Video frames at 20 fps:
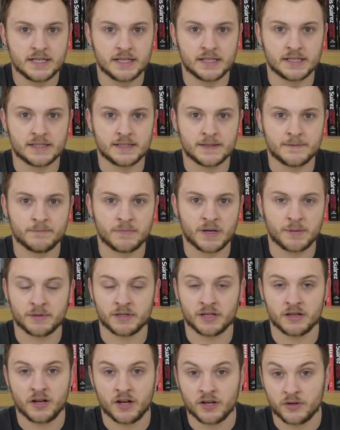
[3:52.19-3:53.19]
Maybe
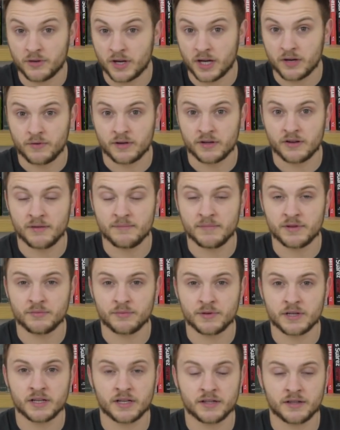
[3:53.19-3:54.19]
Lallana will get a run out in
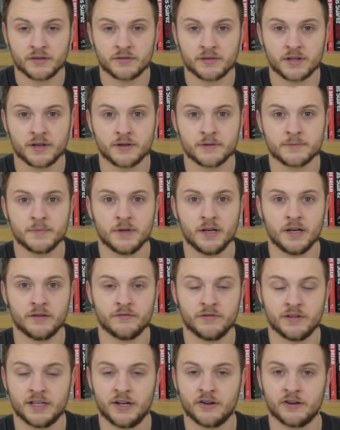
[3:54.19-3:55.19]
midweek, I don't know,
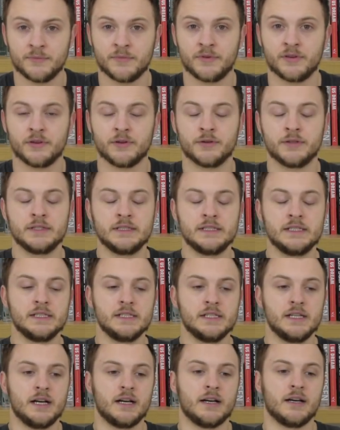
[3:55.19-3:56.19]
and Van Alden too.
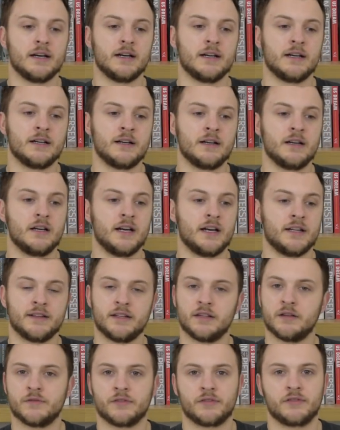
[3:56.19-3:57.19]
And
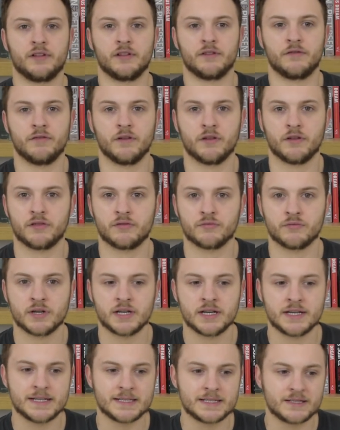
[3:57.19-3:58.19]
then obviously the front
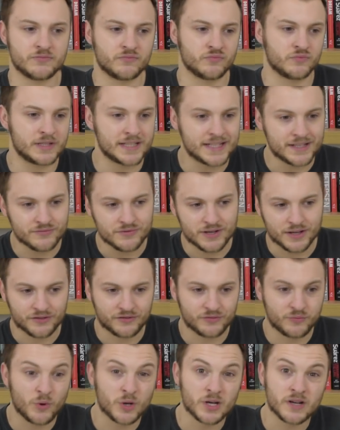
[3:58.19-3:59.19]
three, will he
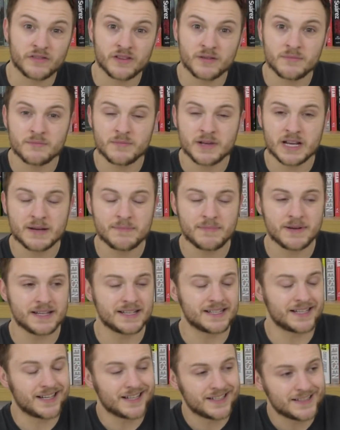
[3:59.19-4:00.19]
rest one of them
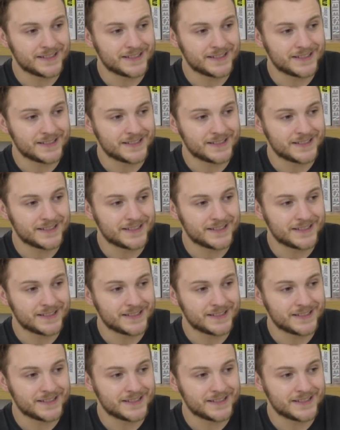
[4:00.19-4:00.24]
maybe?